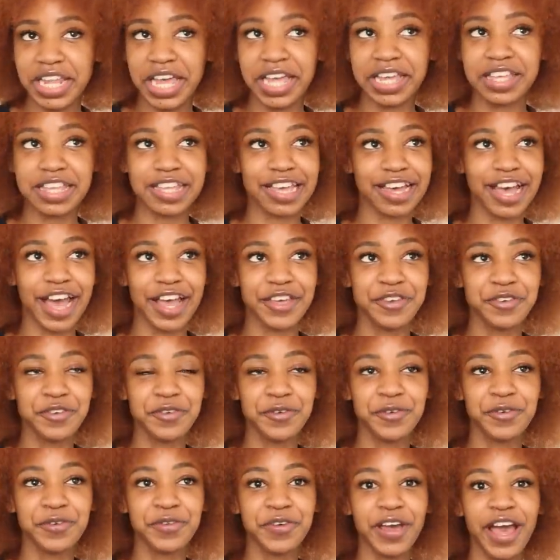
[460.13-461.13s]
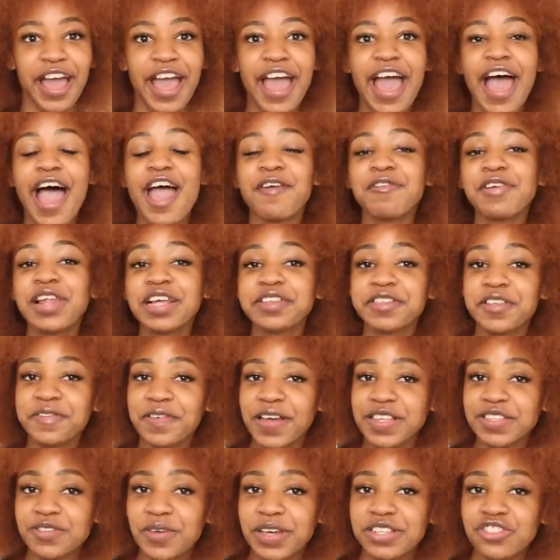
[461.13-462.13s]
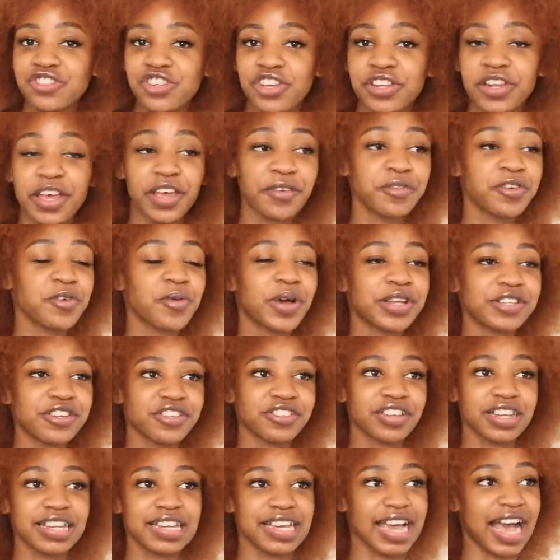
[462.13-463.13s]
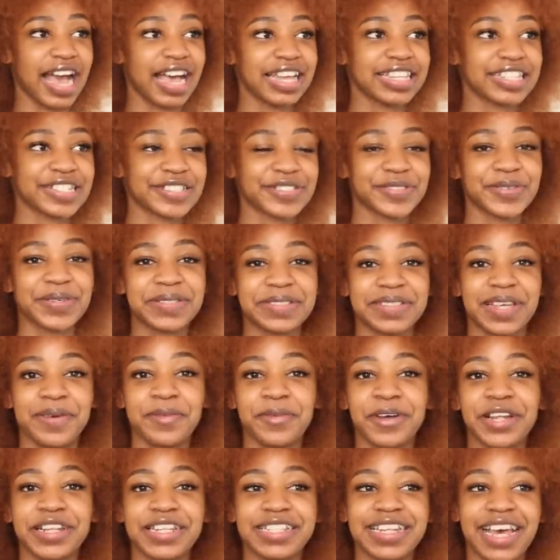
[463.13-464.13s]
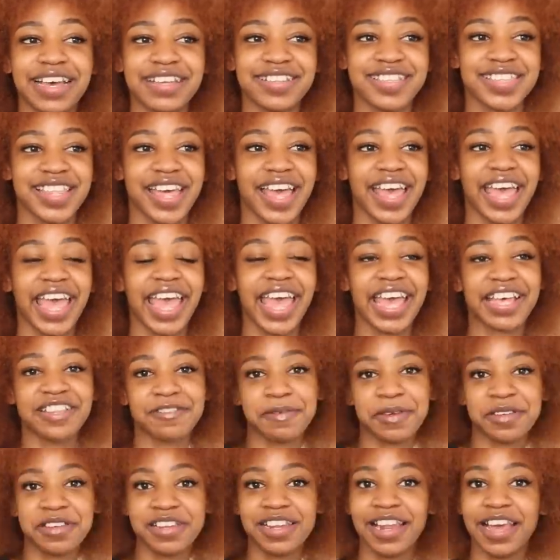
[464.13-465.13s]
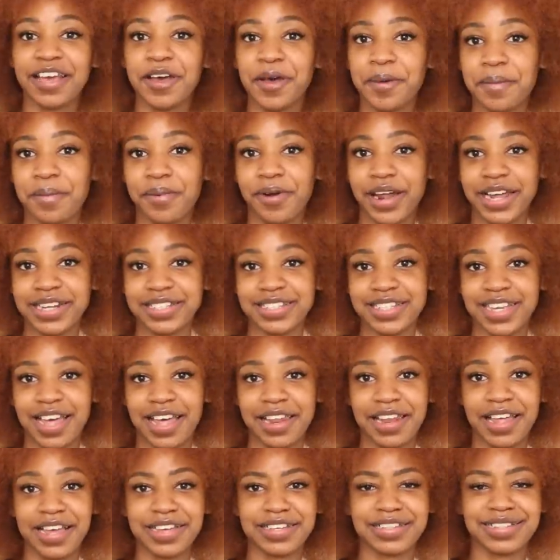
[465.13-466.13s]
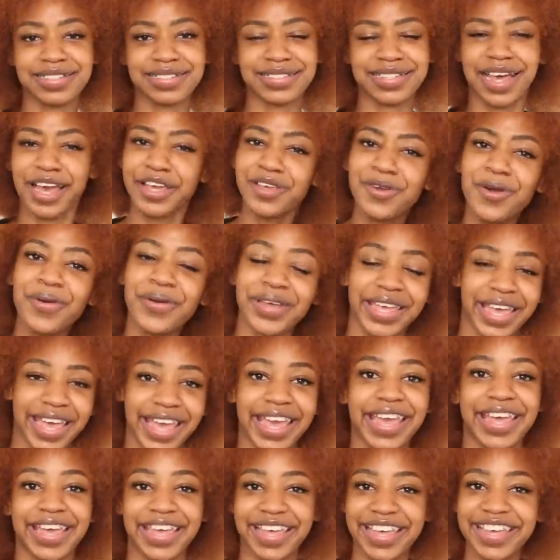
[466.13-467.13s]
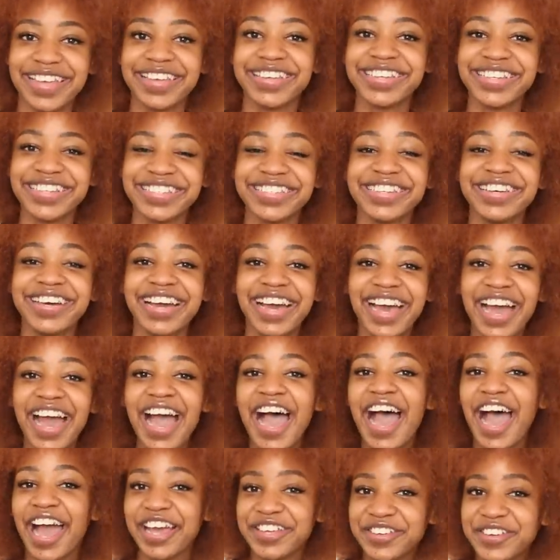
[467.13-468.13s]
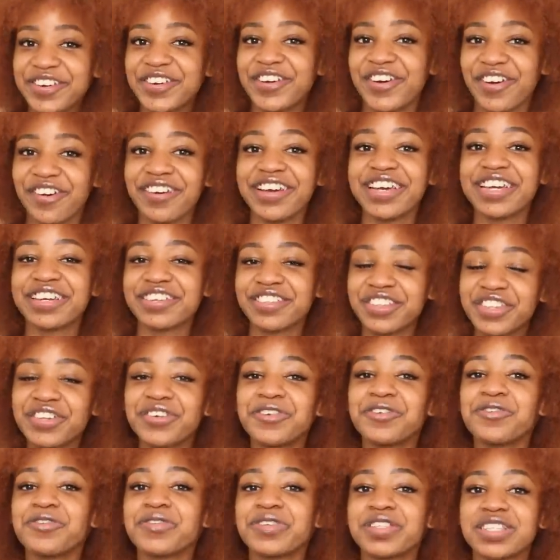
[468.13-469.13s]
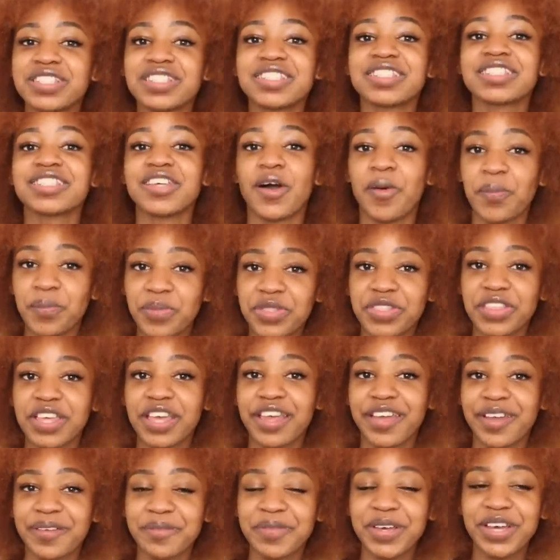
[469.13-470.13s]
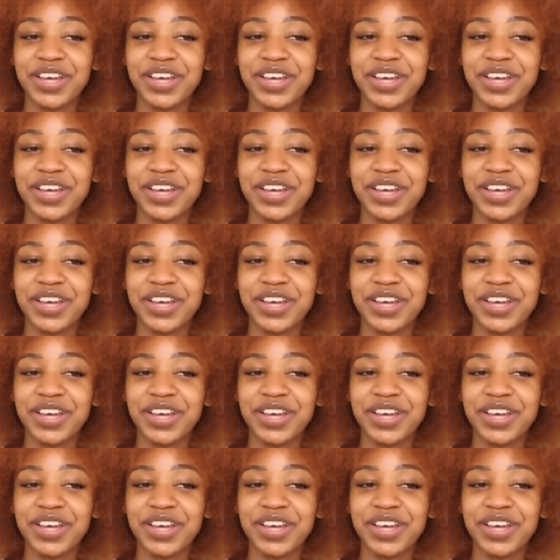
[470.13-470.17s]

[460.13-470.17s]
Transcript: Like, are you... I feel like the first question everyone usually asks when someone dyes their hair, especially like a bright color, is, are you okay? Are you going through something?